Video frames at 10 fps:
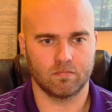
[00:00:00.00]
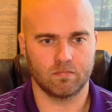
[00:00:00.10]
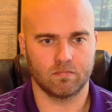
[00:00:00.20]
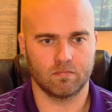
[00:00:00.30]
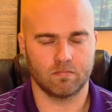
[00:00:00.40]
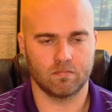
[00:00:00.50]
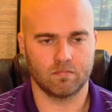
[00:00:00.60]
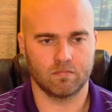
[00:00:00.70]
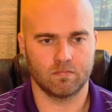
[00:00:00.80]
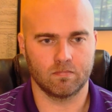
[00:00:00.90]

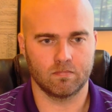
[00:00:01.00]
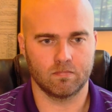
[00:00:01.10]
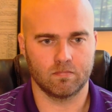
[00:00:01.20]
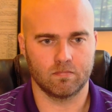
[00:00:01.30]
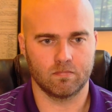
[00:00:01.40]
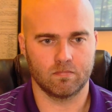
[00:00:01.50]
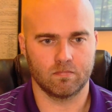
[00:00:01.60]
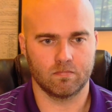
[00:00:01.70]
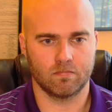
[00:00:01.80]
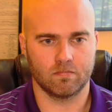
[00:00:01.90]

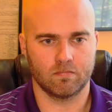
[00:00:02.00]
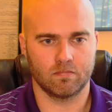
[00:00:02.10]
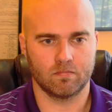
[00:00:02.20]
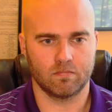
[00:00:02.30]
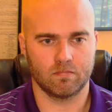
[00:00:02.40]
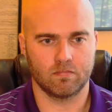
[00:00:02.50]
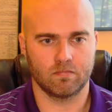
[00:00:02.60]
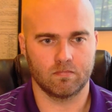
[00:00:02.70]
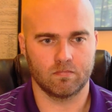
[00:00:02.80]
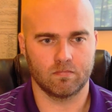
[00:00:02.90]

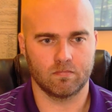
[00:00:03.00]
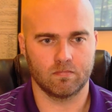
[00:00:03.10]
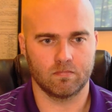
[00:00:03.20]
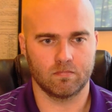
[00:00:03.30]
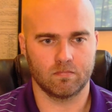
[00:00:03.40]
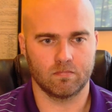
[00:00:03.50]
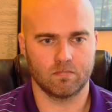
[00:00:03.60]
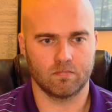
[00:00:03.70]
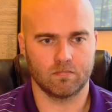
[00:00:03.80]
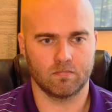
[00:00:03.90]

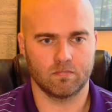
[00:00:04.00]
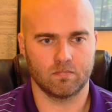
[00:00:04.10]
(silent)